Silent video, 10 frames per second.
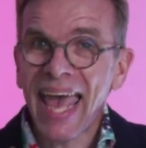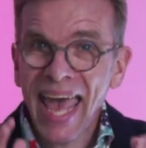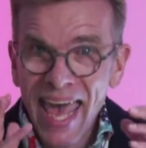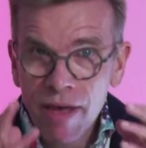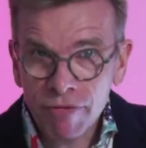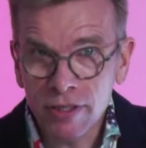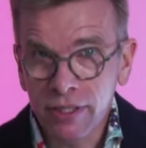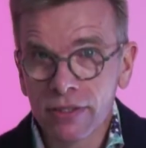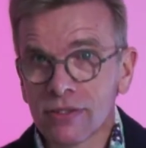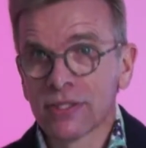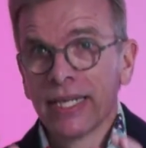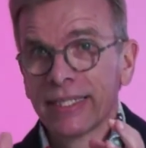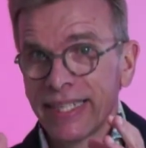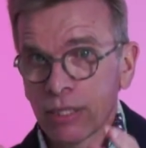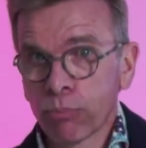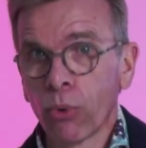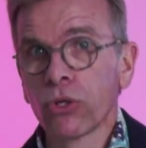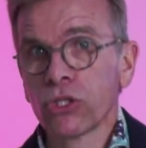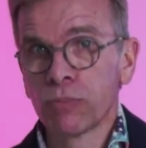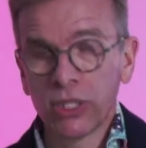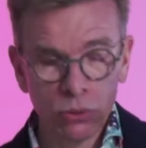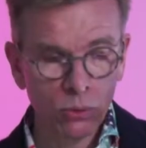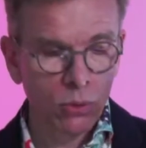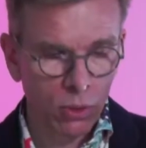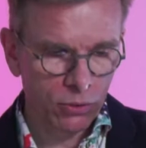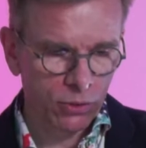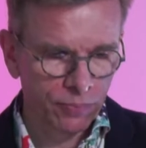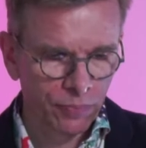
evidence that points me to God.